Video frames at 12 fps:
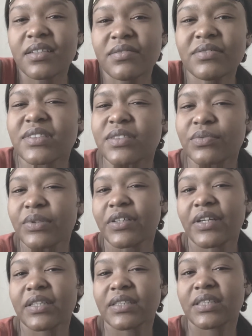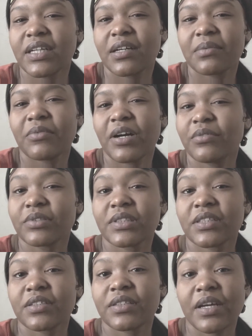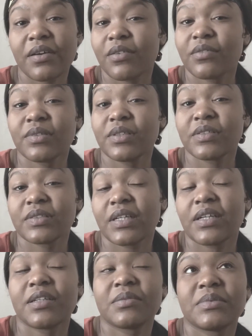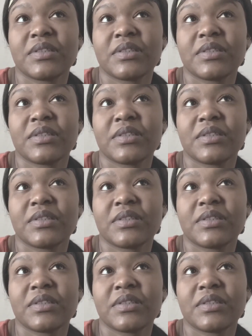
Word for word: it was just weird at the time while I was there that whole little time.